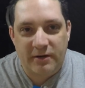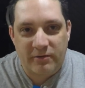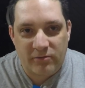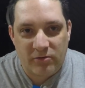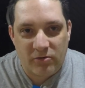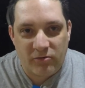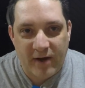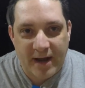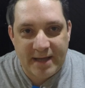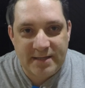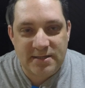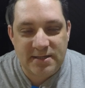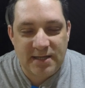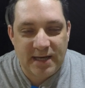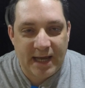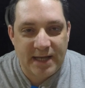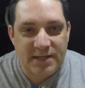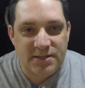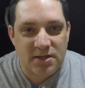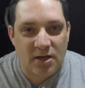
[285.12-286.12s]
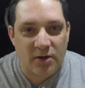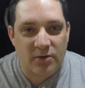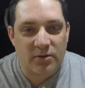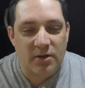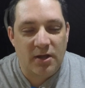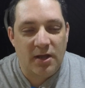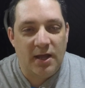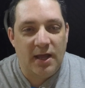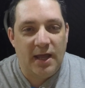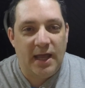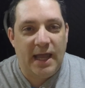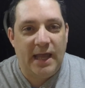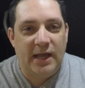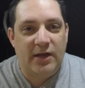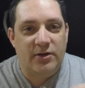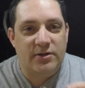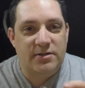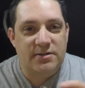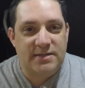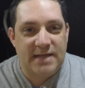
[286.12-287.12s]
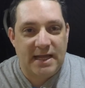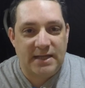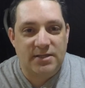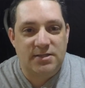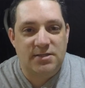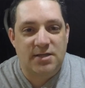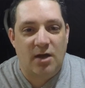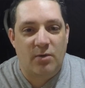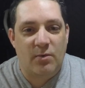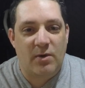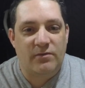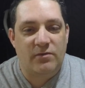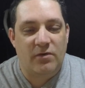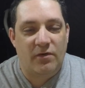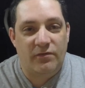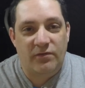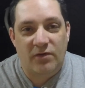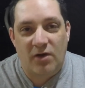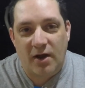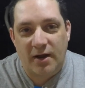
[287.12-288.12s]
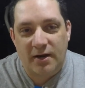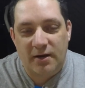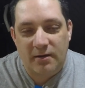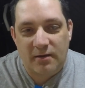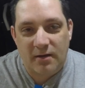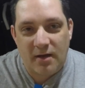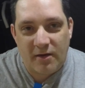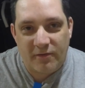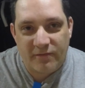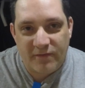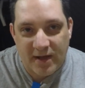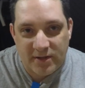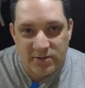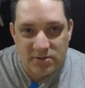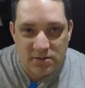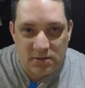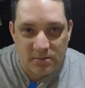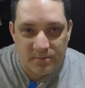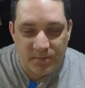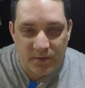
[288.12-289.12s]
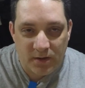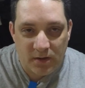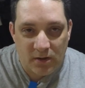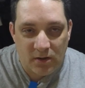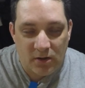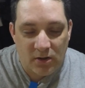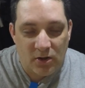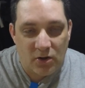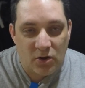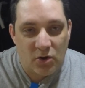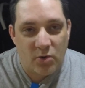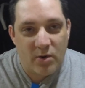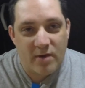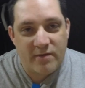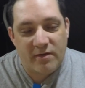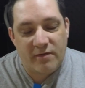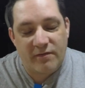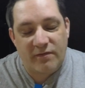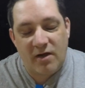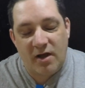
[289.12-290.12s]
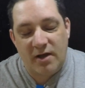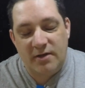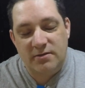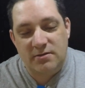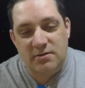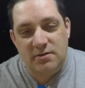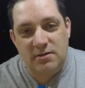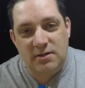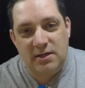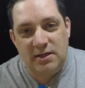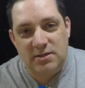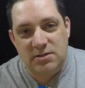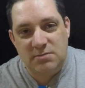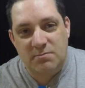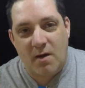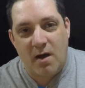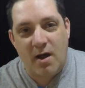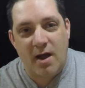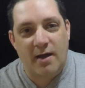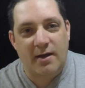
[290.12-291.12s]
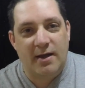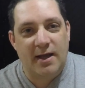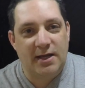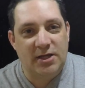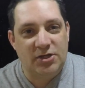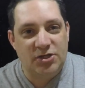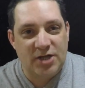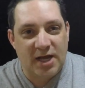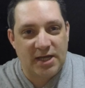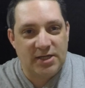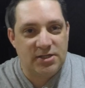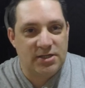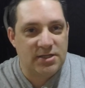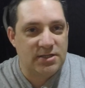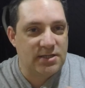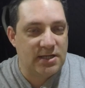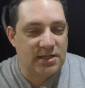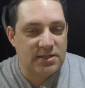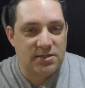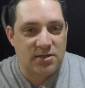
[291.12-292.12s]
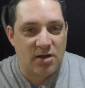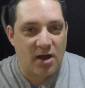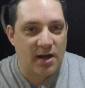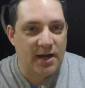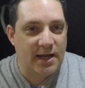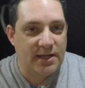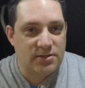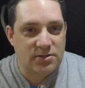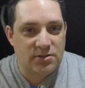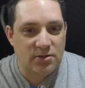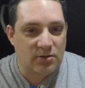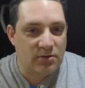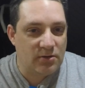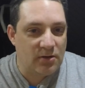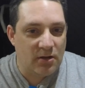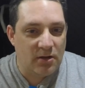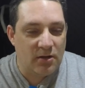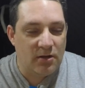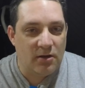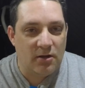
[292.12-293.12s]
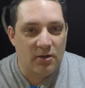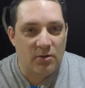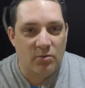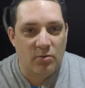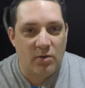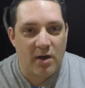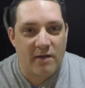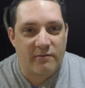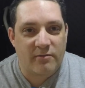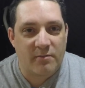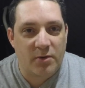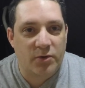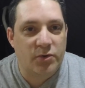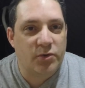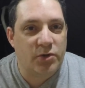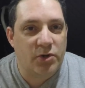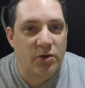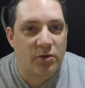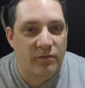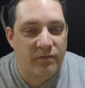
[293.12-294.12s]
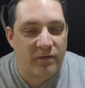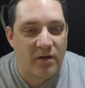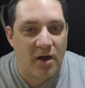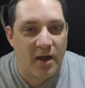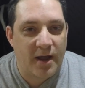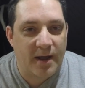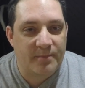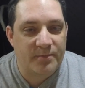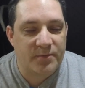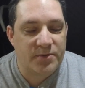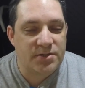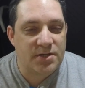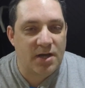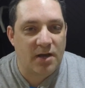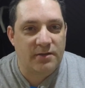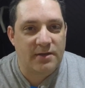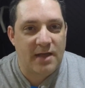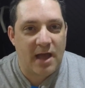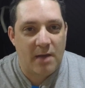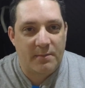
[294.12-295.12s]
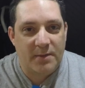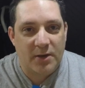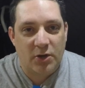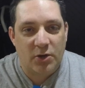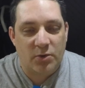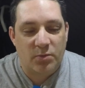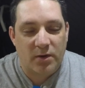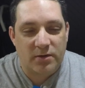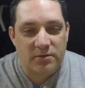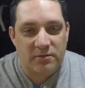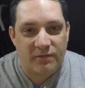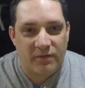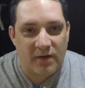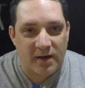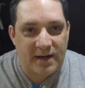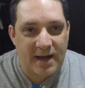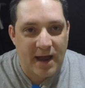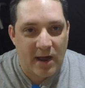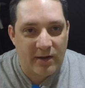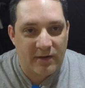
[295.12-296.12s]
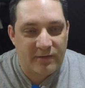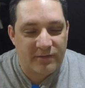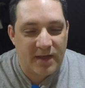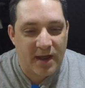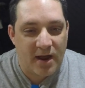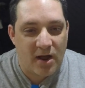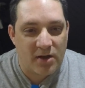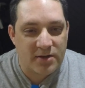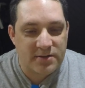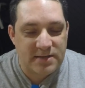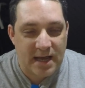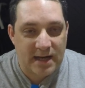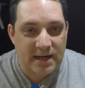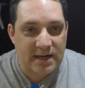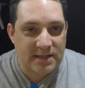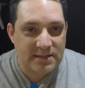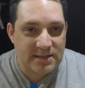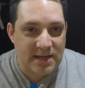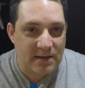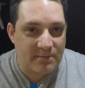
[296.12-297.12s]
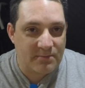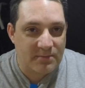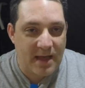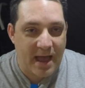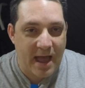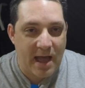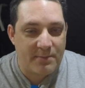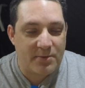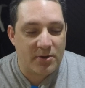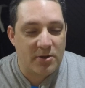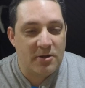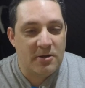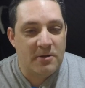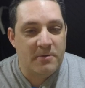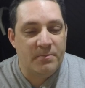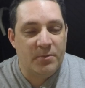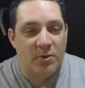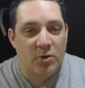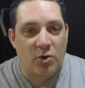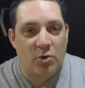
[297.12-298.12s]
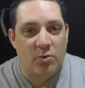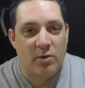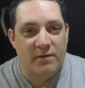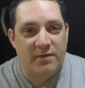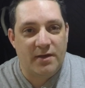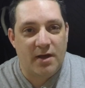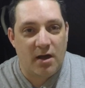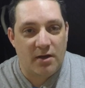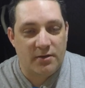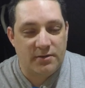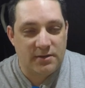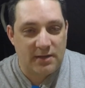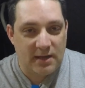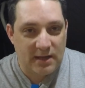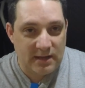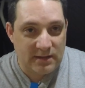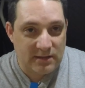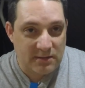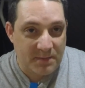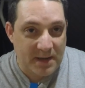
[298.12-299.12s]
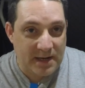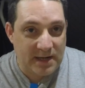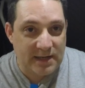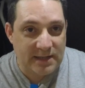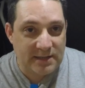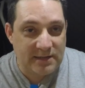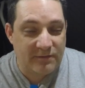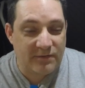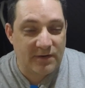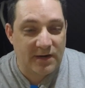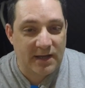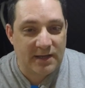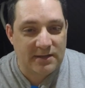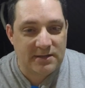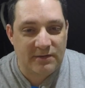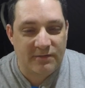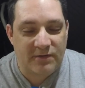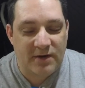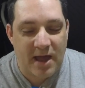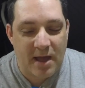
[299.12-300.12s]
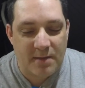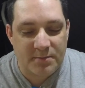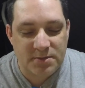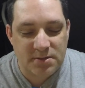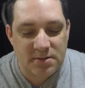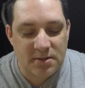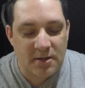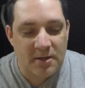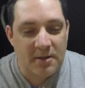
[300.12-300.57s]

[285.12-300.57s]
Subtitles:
created it so it could censor whether you're flying a Phantom or whether you're flying the Inspire, and it changes it slightly to whatever model you're flying. So that would be a good one to find out if they are exactly the same app or whether they are independently different apps.